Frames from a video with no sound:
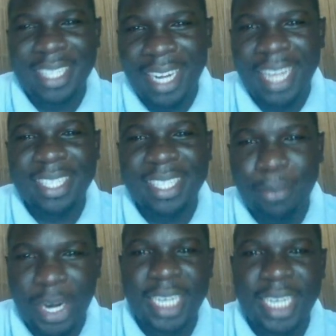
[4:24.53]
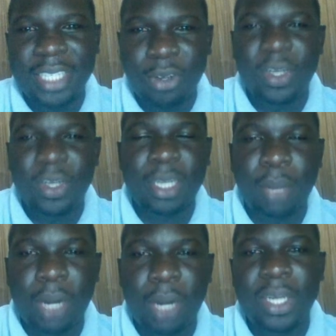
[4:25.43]
The last bracket is always a
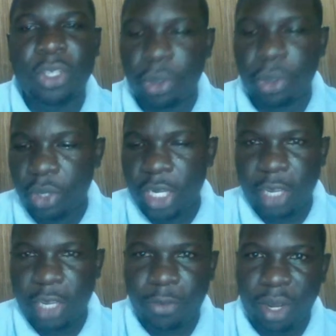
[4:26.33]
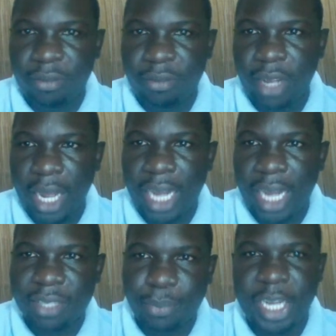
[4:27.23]
black one. So if you have
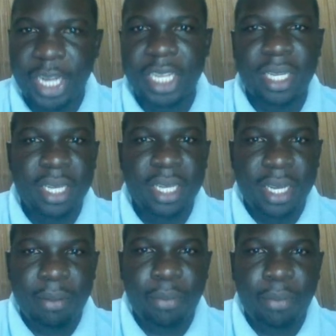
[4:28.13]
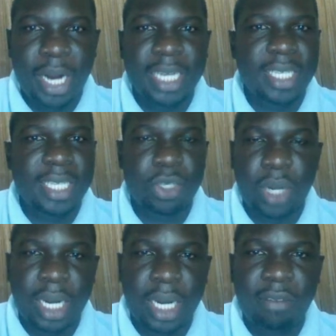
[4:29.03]
as many brackets as
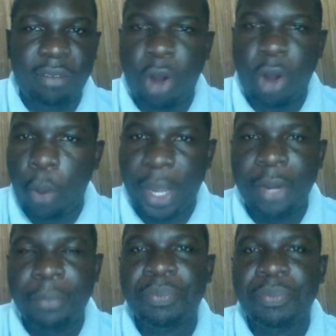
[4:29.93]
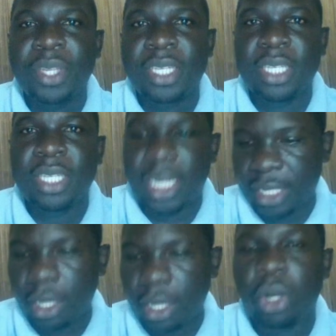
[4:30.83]
you can have open,
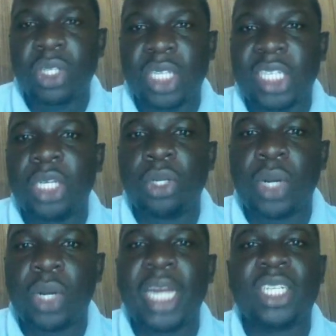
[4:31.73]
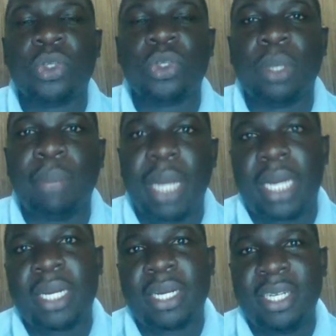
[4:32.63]
just close until you get to the
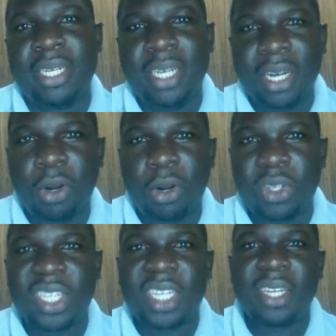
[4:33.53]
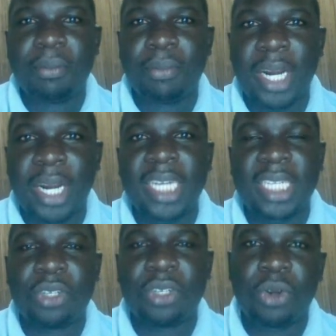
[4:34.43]
black closing
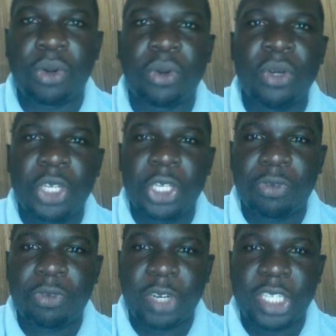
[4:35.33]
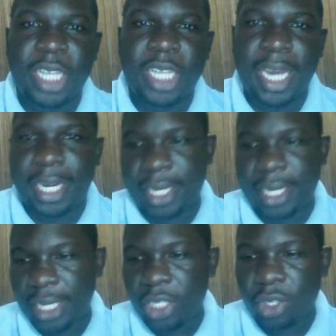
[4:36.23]
bracket, and you know you've reached the
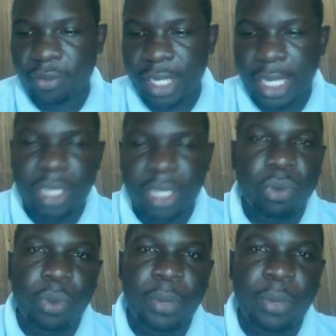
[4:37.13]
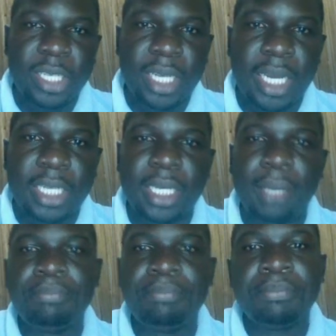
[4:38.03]
end. So after that, we press
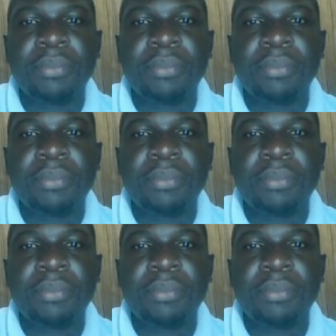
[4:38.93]
enter,